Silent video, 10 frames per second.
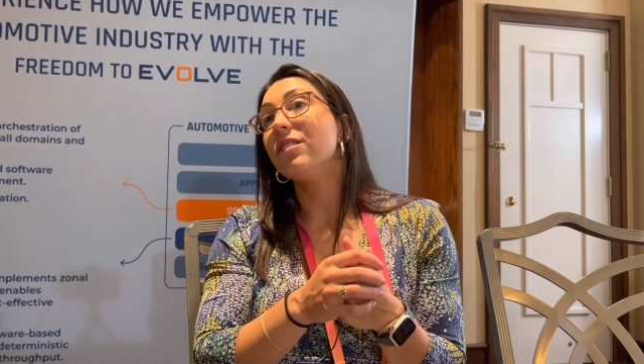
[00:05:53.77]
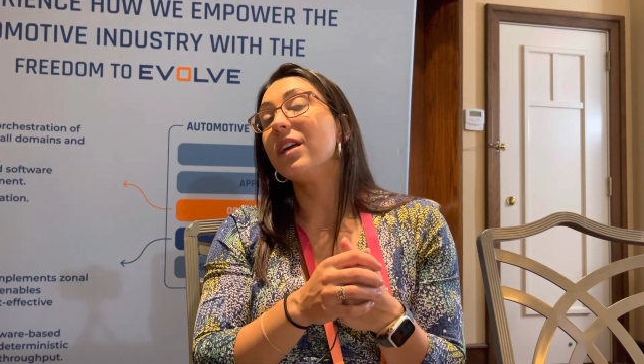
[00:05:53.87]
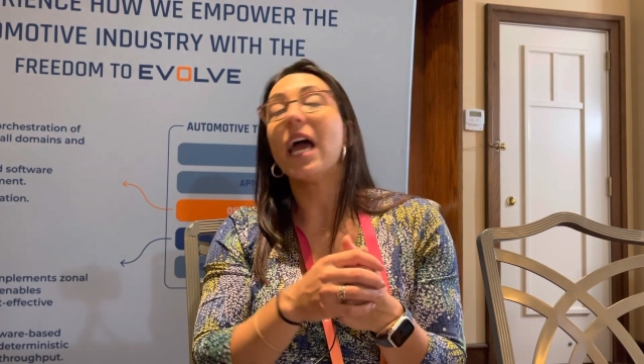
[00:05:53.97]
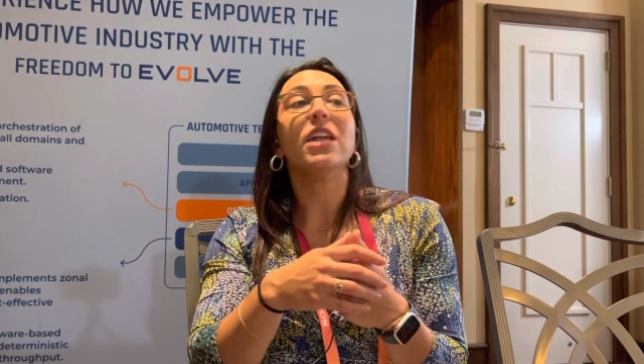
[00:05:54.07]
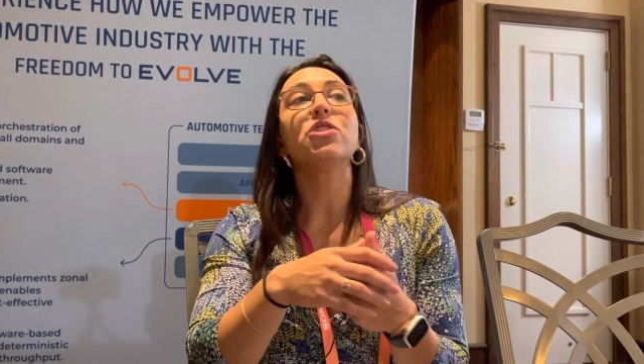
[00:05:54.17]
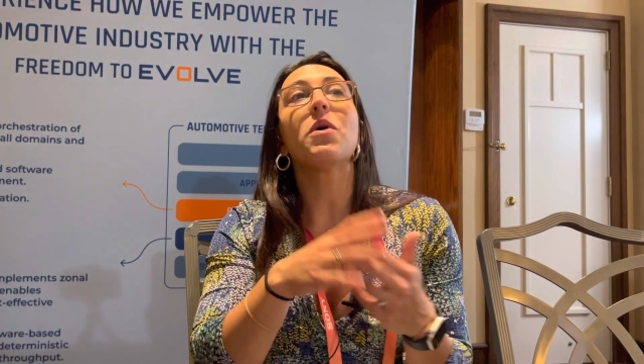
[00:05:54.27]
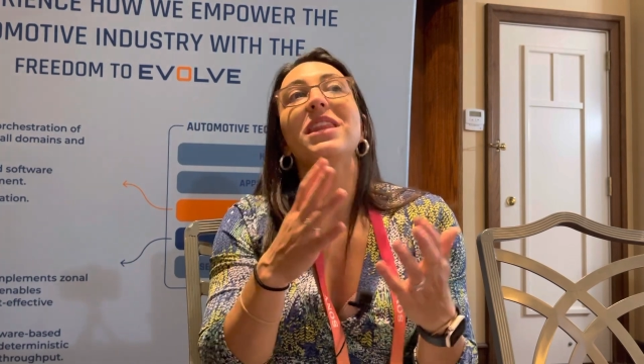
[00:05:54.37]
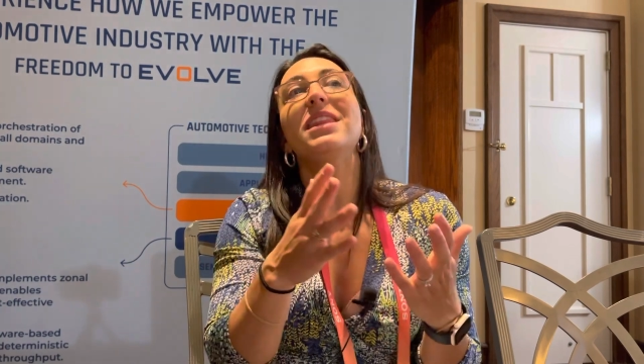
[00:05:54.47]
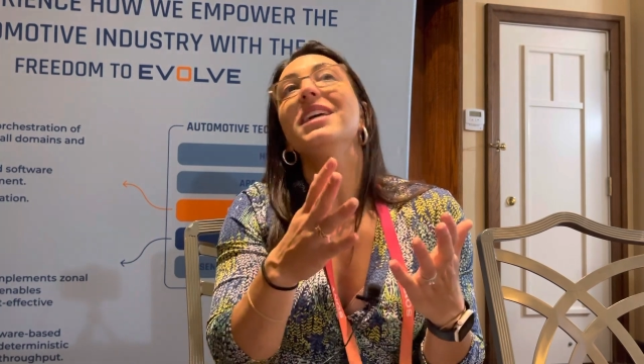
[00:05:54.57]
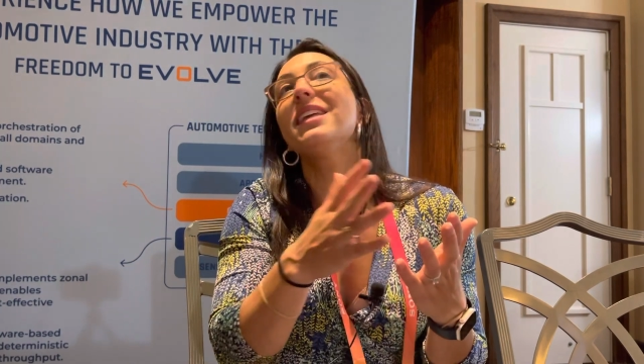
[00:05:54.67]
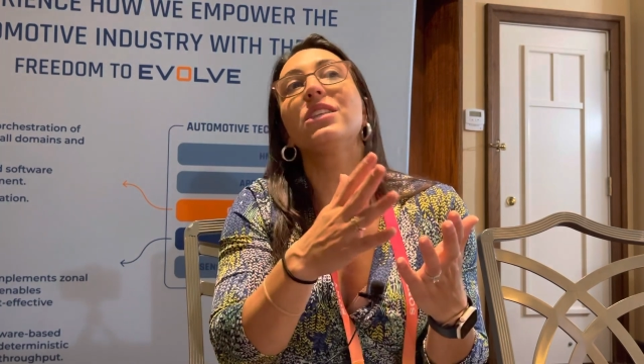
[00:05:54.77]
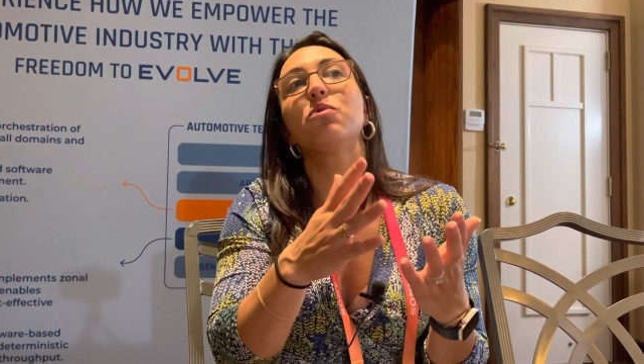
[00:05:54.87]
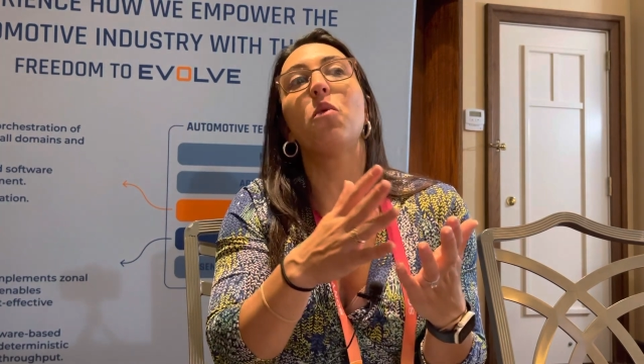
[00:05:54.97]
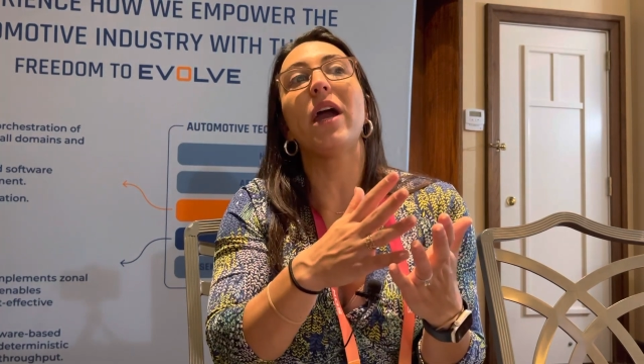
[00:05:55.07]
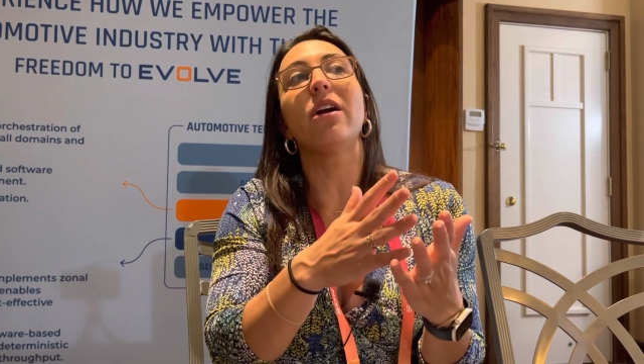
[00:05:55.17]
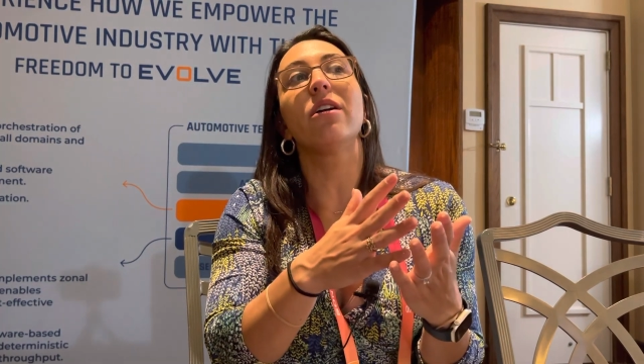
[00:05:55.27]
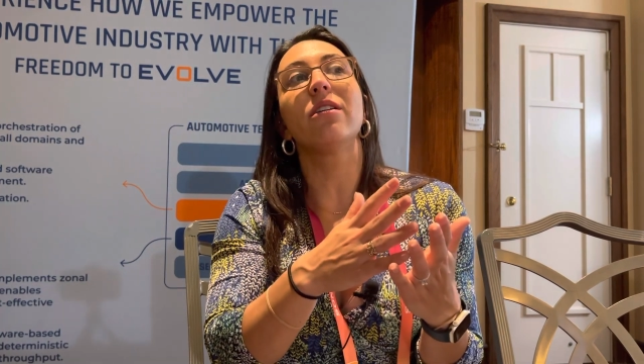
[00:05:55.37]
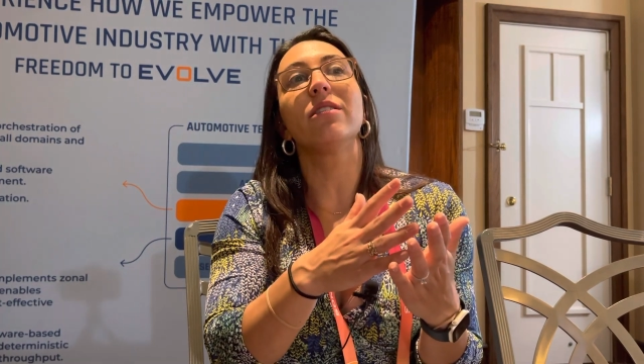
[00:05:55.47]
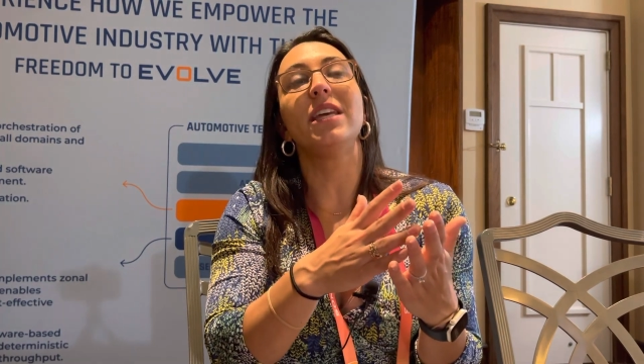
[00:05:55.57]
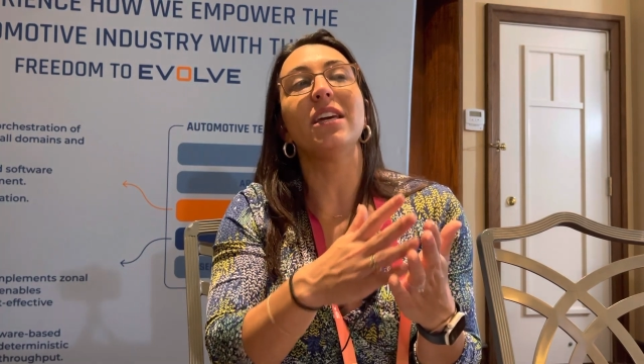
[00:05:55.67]
And so I think that's where
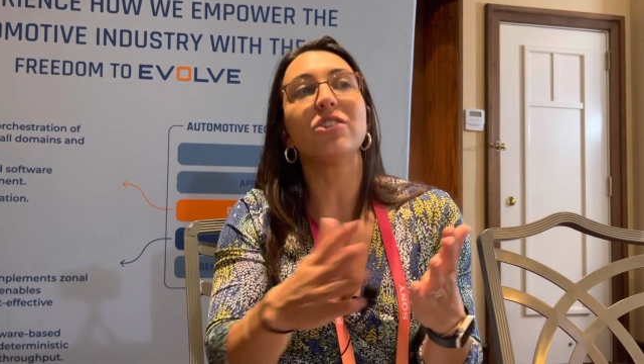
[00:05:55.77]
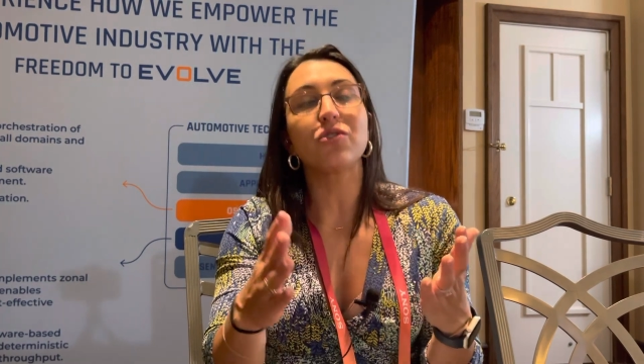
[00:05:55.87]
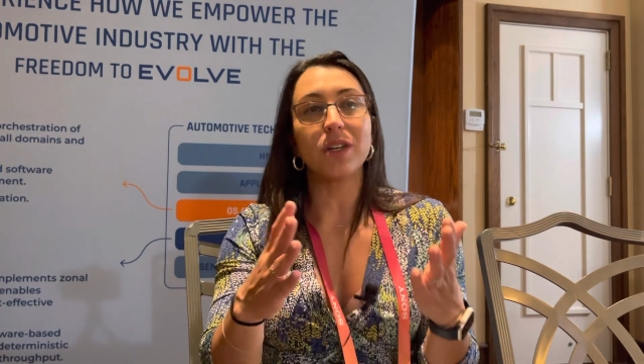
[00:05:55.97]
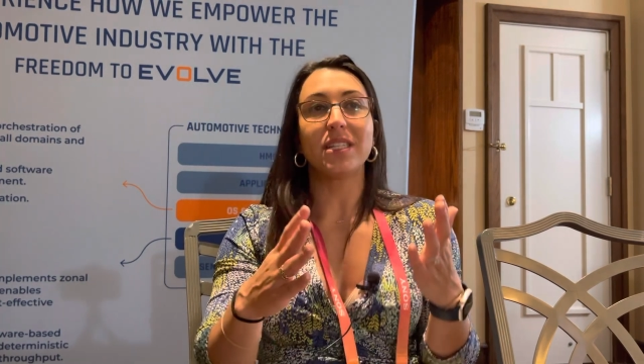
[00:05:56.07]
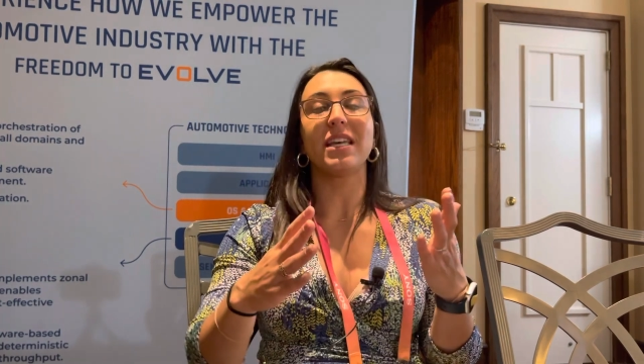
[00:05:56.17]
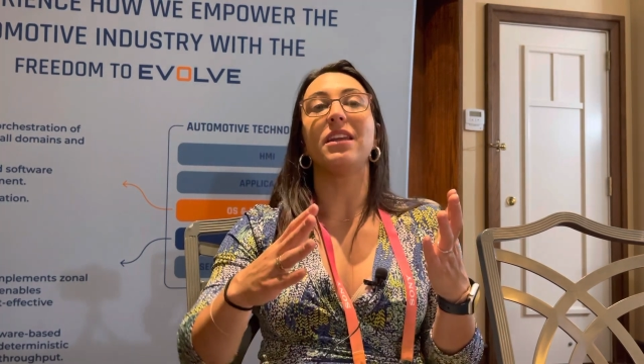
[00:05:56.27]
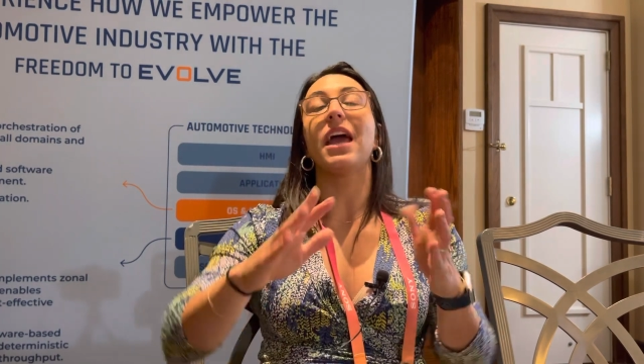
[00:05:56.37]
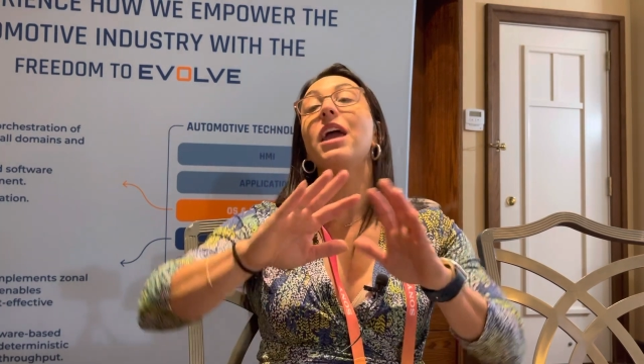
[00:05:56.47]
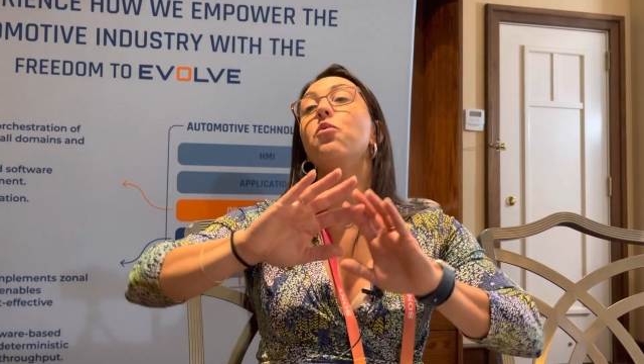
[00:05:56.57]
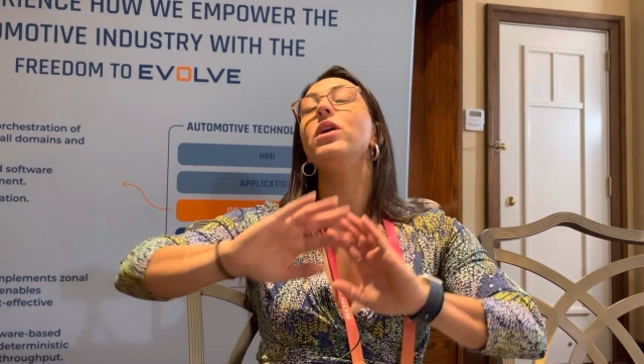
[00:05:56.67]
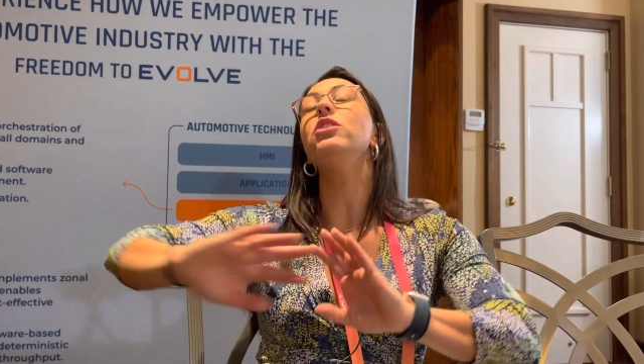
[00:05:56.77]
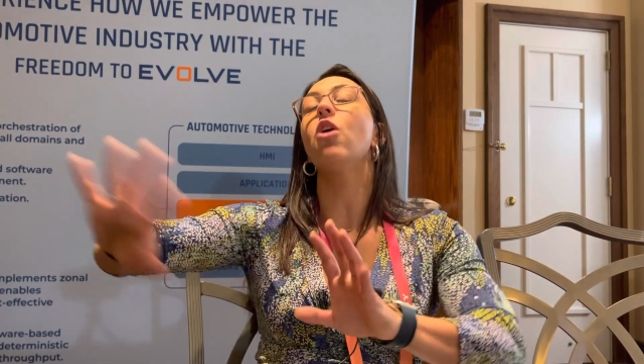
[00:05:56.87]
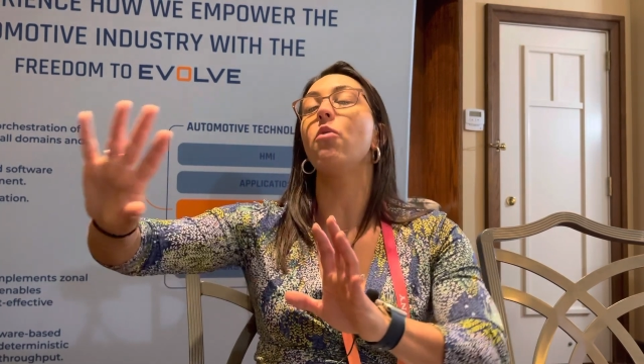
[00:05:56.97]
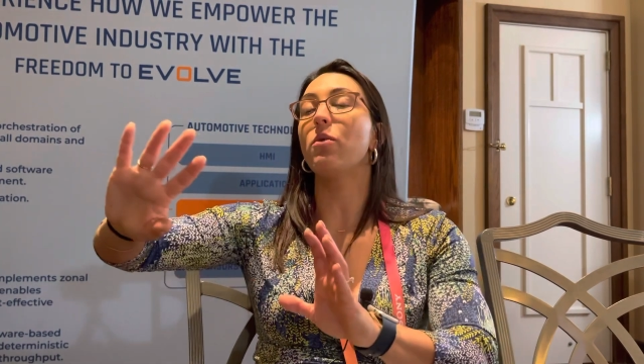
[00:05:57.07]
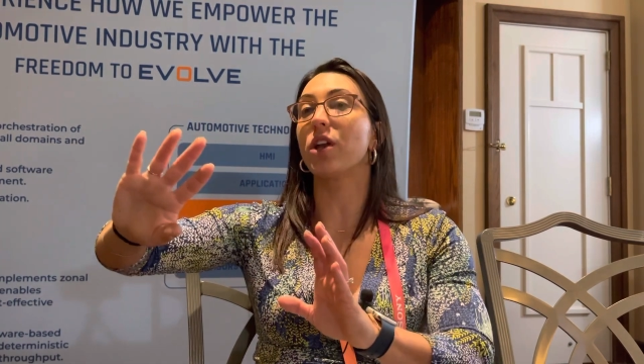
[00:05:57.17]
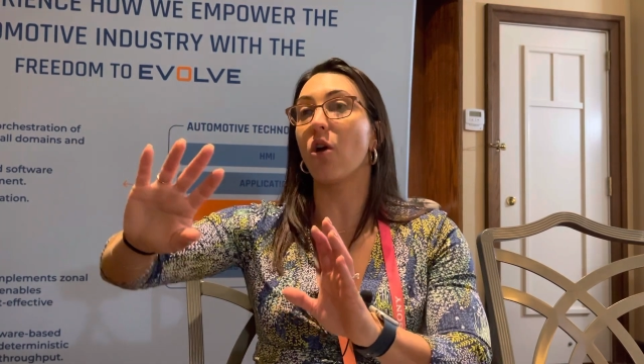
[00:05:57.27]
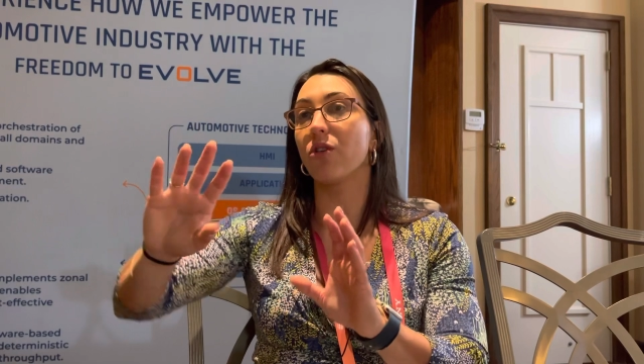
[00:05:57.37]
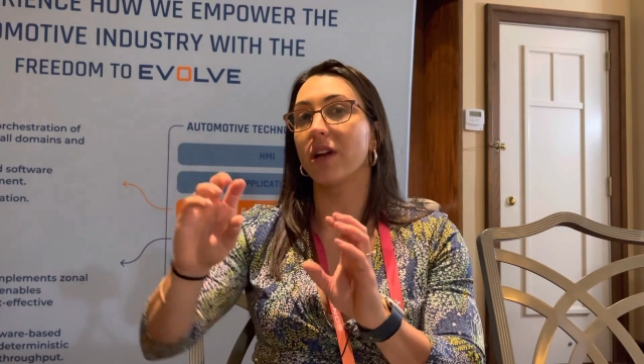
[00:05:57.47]
the industry has said, hey, we know we want to go there.